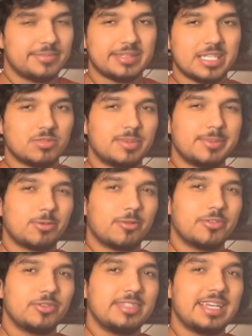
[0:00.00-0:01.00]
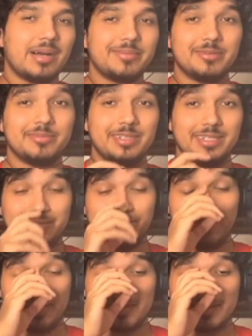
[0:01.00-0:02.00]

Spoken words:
that's what people reviewed the album. I'm very